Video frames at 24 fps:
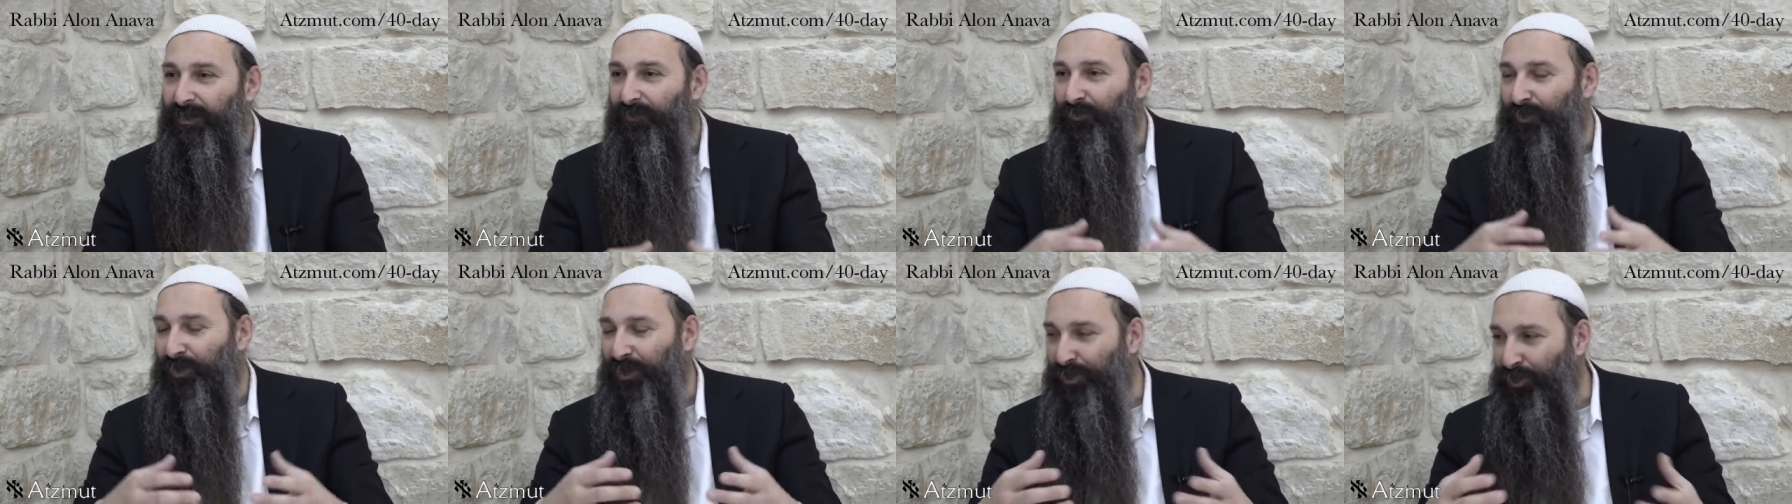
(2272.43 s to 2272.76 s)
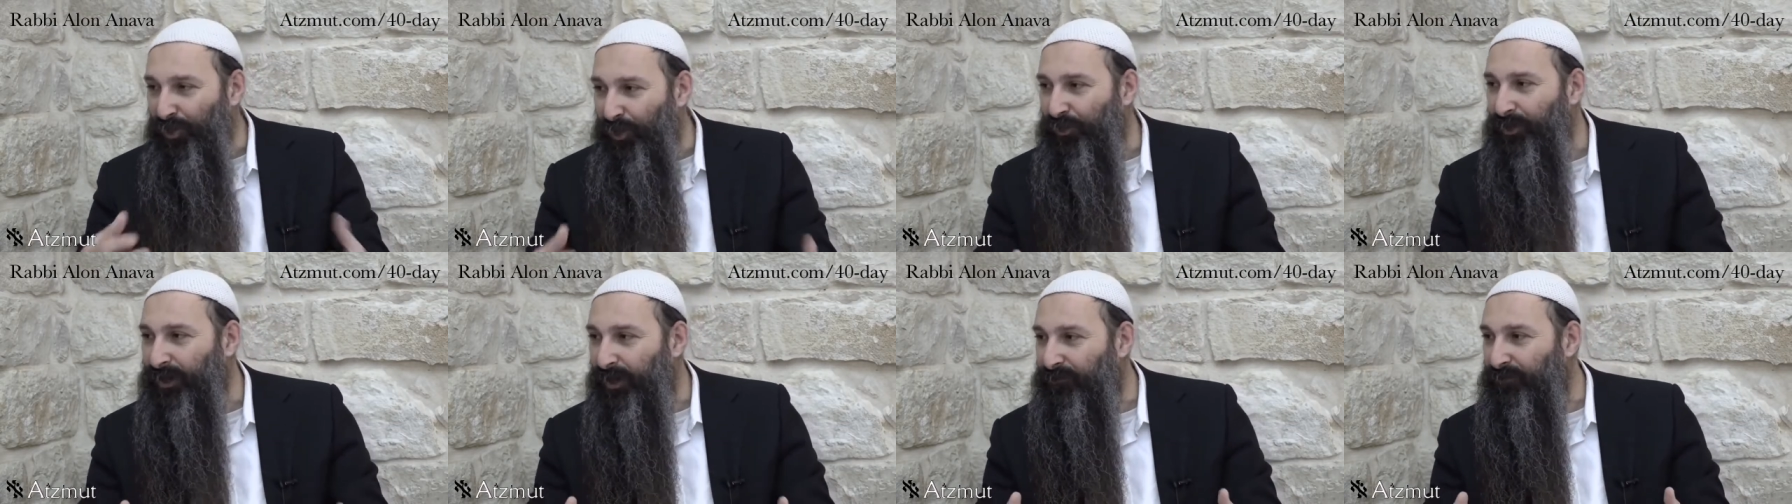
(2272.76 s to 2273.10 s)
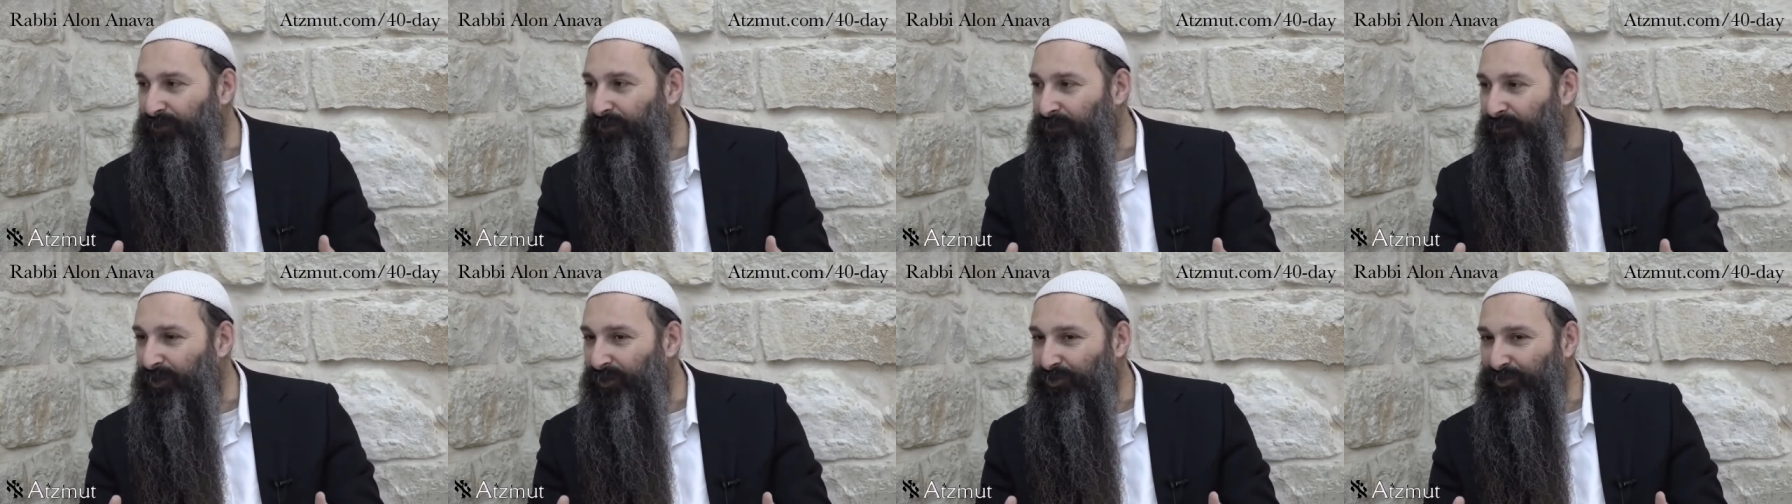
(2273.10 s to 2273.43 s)
We don't have
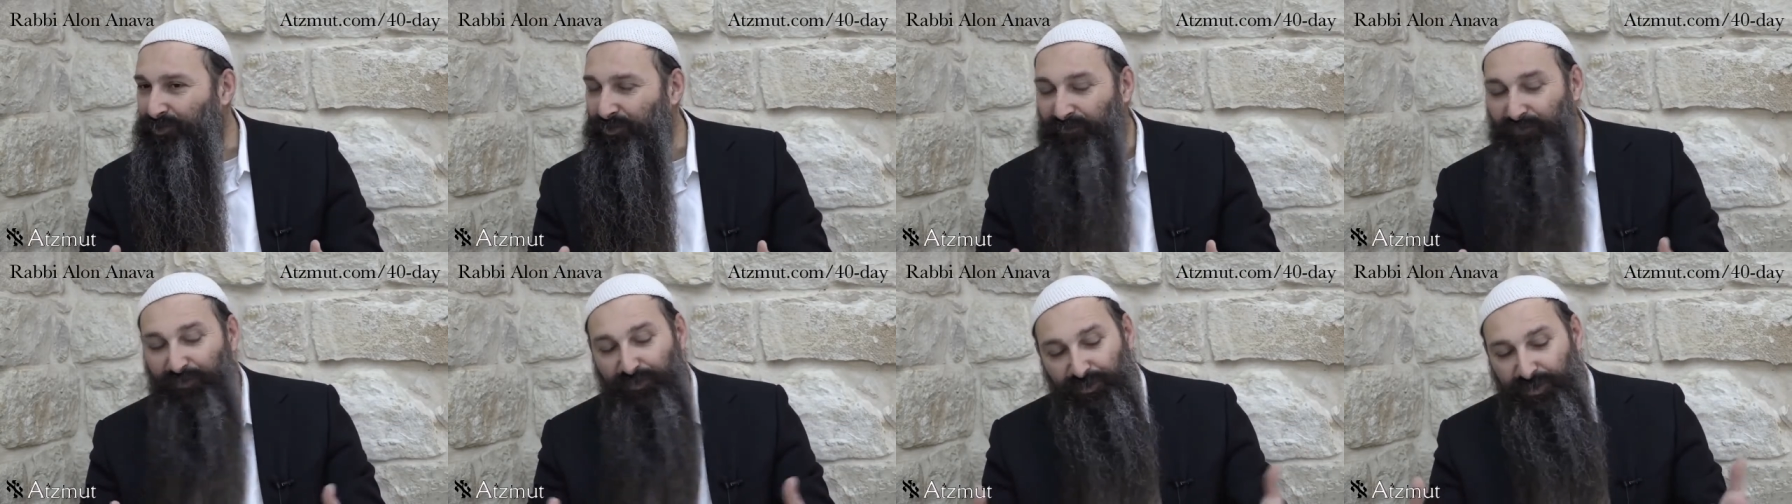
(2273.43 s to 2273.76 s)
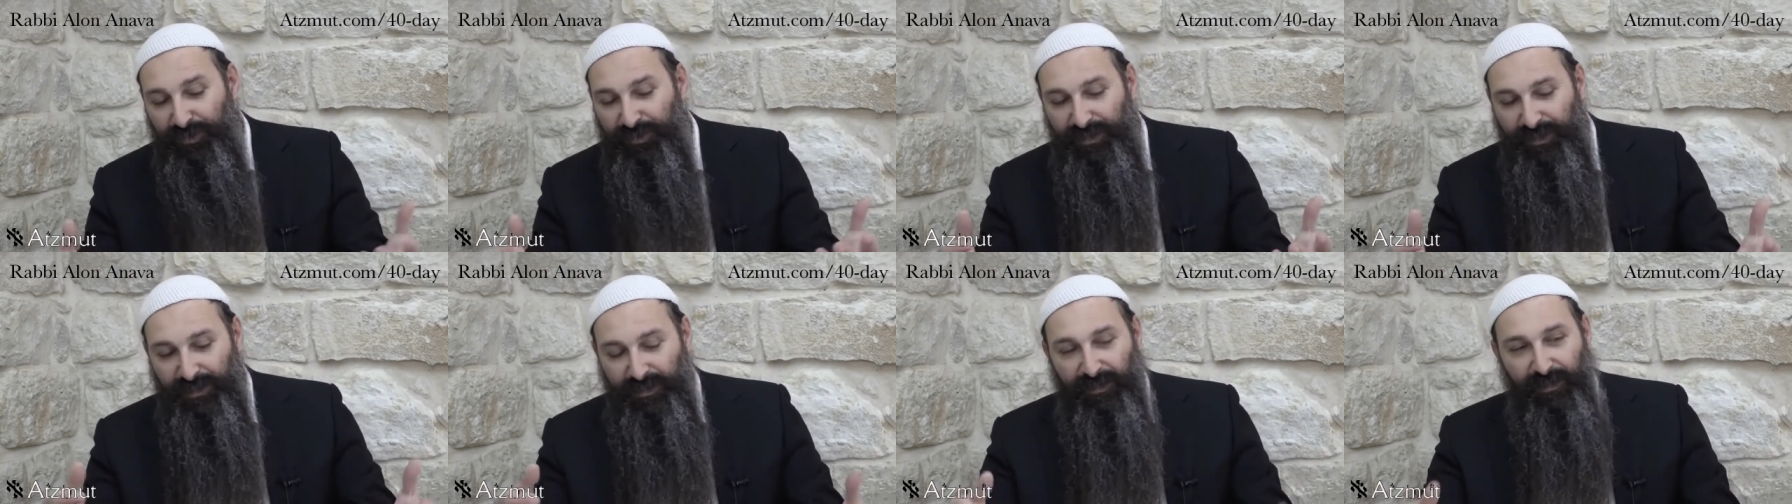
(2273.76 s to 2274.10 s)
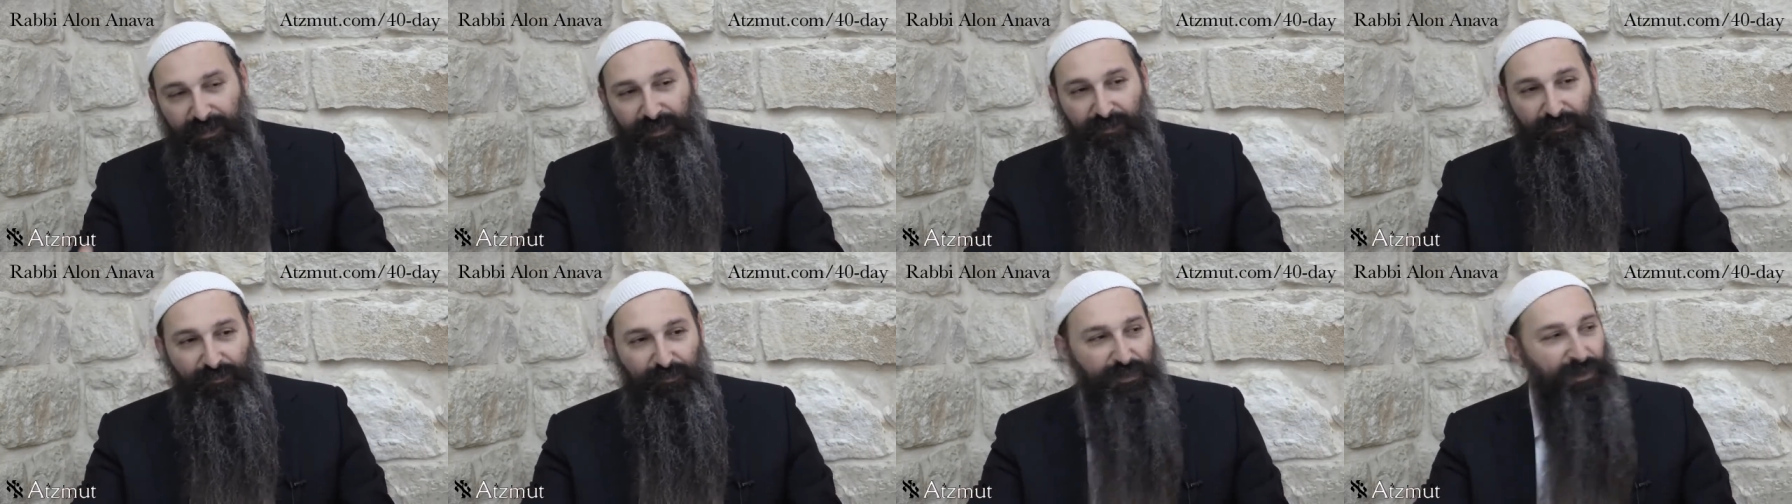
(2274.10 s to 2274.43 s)
the merit of unity,
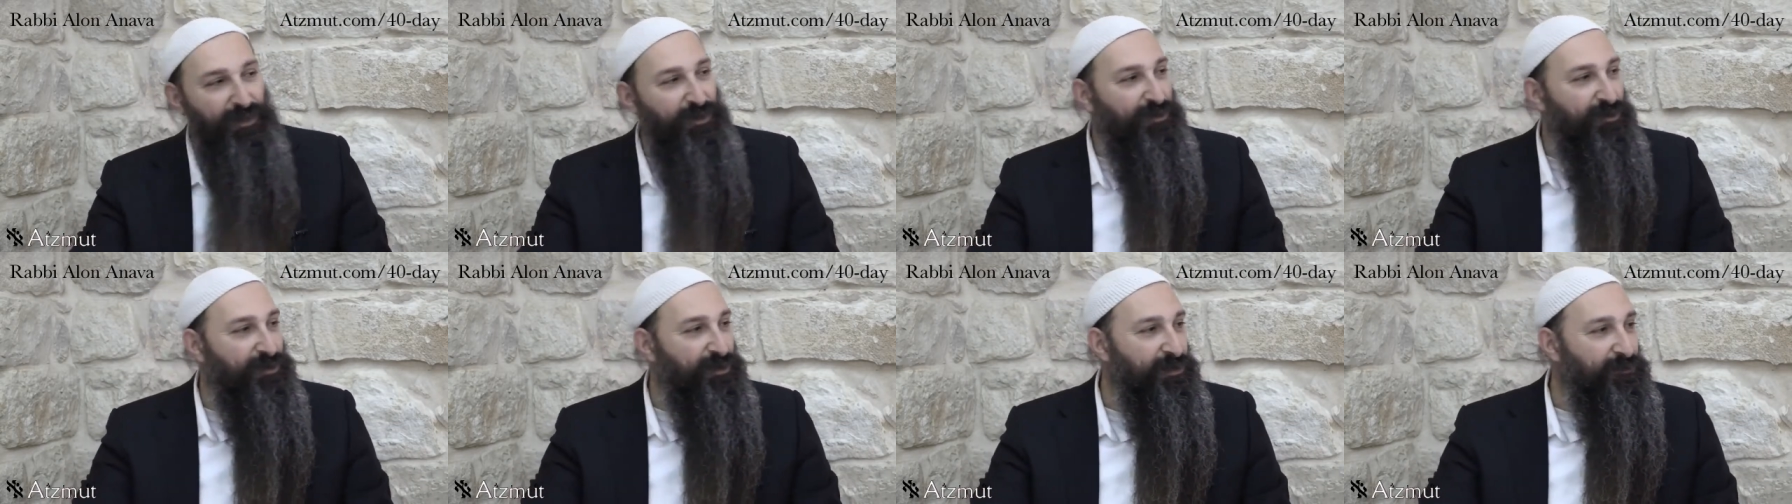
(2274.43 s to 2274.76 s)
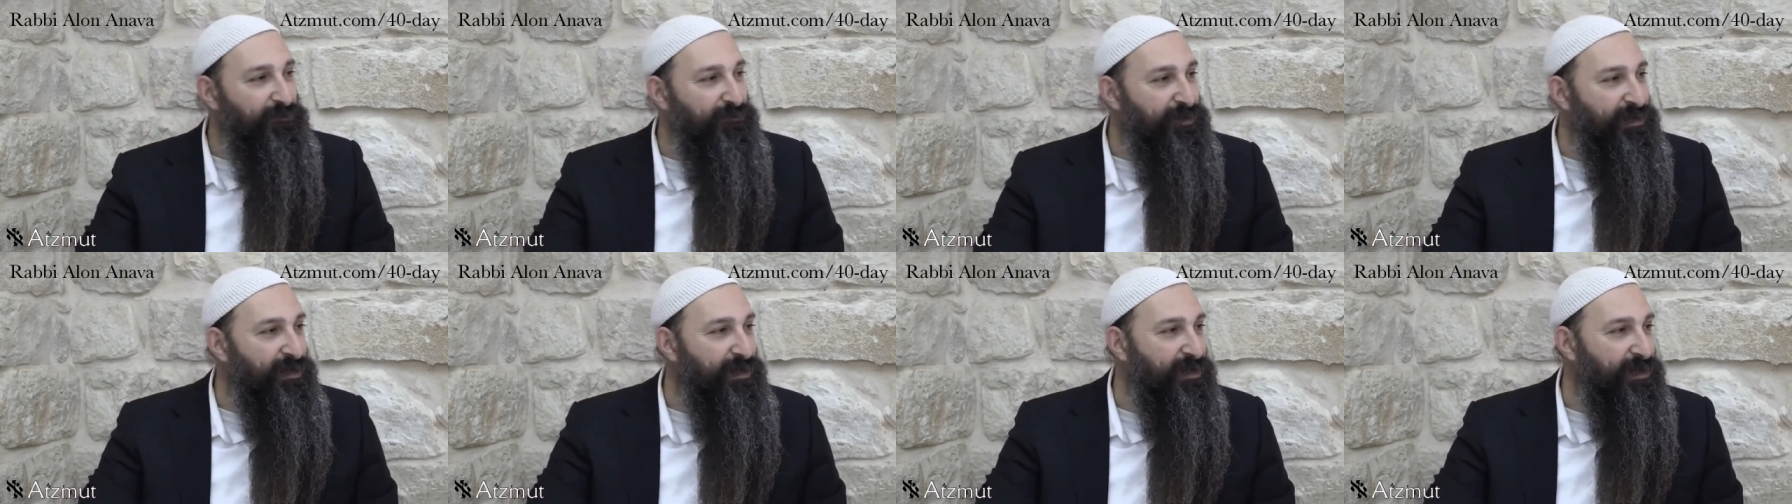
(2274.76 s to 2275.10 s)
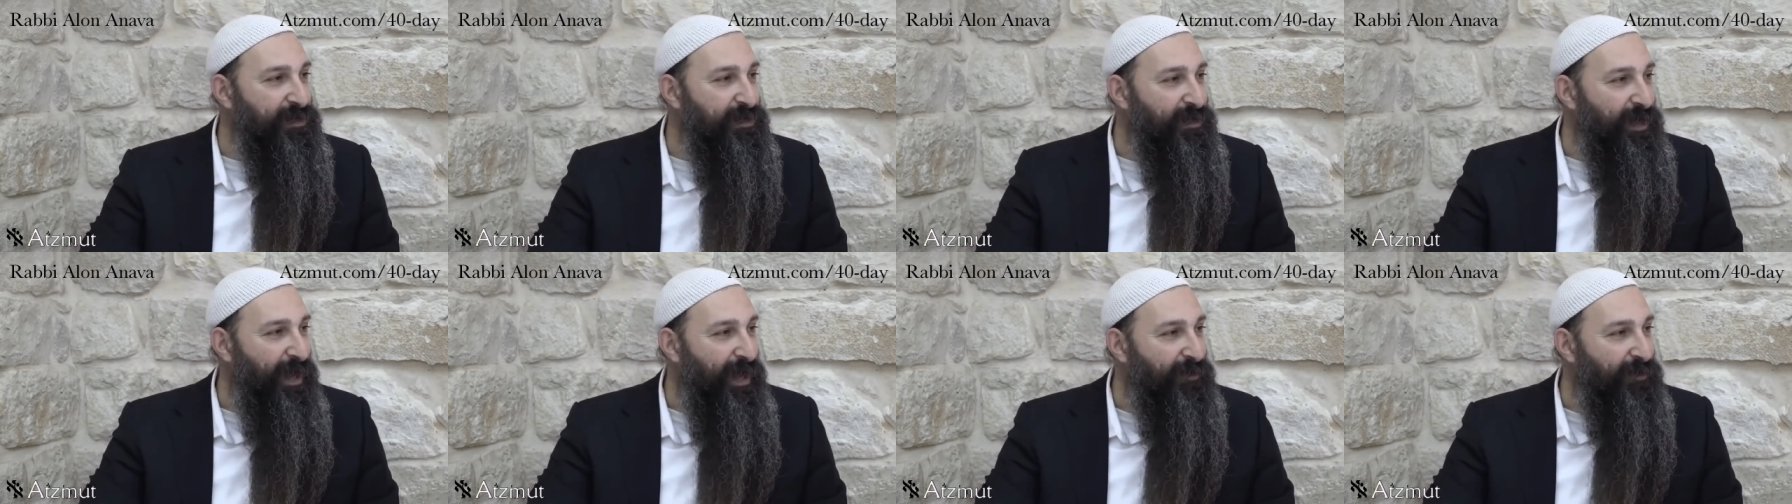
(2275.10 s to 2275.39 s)
we are going to be